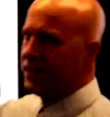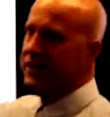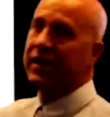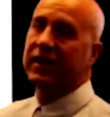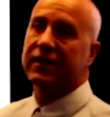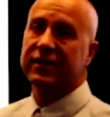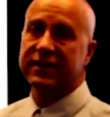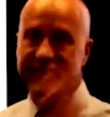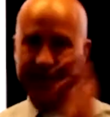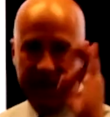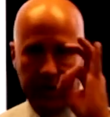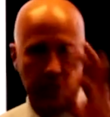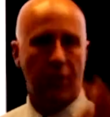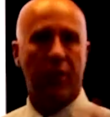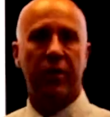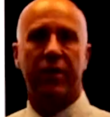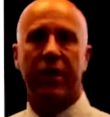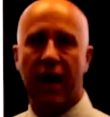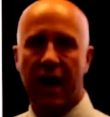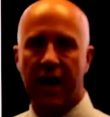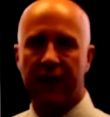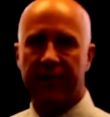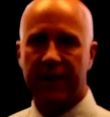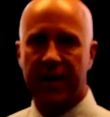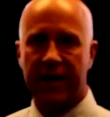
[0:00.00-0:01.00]
low? Or is there
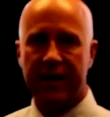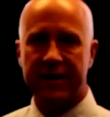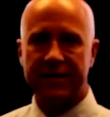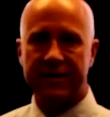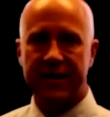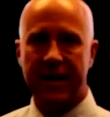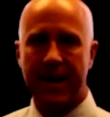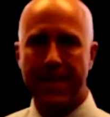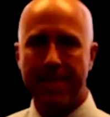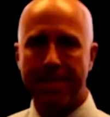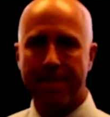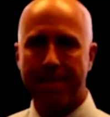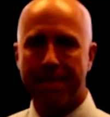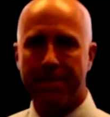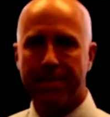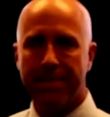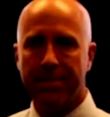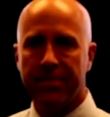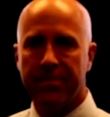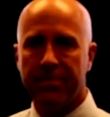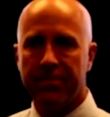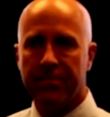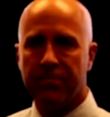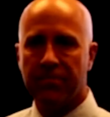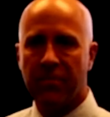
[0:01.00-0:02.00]
zero confidence?
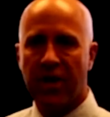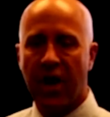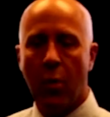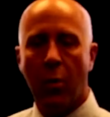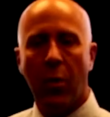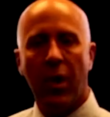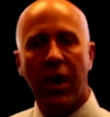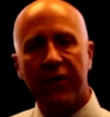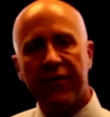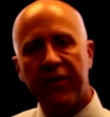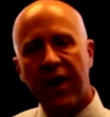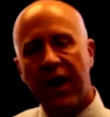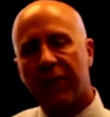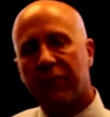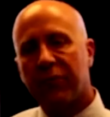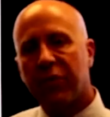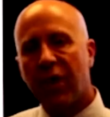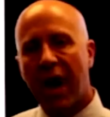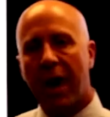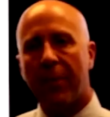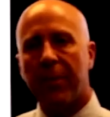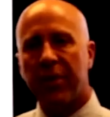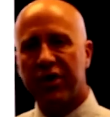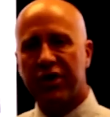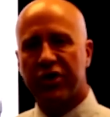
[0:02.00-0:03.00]
Well, if
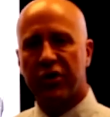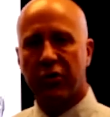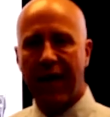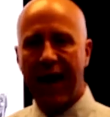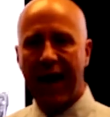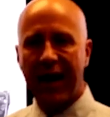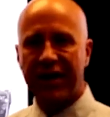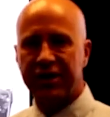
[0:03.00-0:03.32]
you have proper